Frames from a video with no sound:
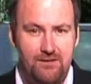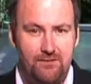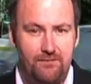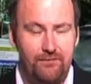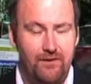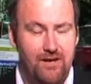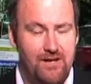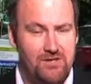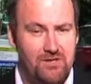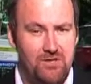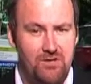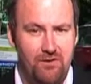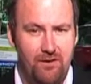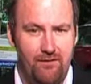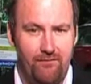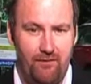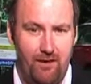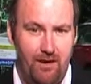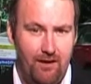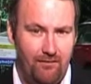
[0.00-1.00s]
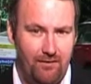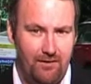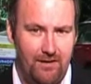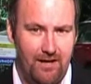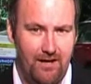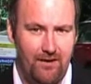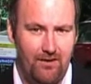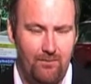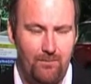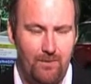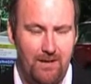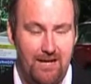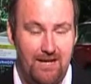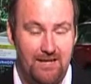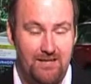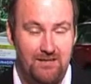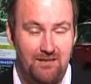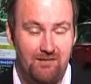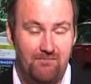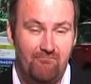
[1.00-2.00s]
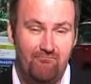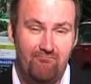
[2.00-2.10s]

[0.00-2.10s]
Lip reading: faster than they've ever done in the past.